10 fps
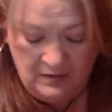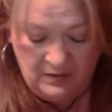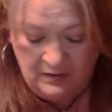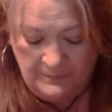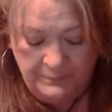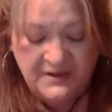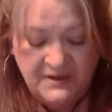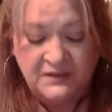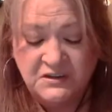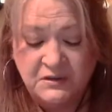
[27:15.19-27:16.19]
um,
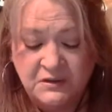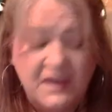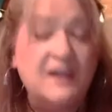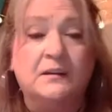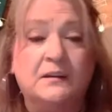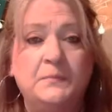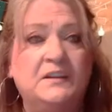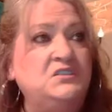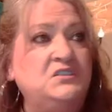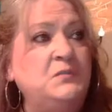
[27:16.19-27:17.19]
because you can,
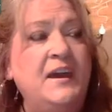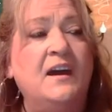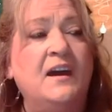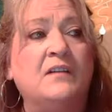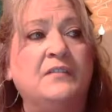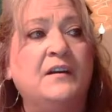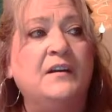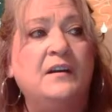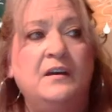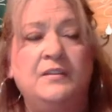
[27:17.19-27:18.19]
because you have
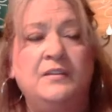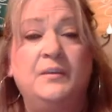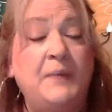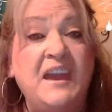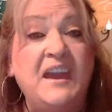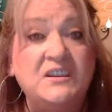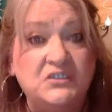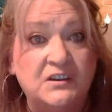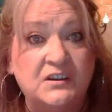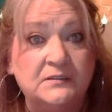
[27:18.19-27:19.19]
the
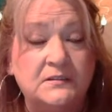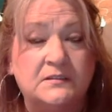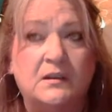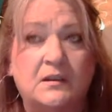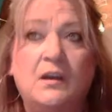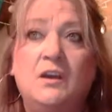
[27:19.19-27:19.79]
patience,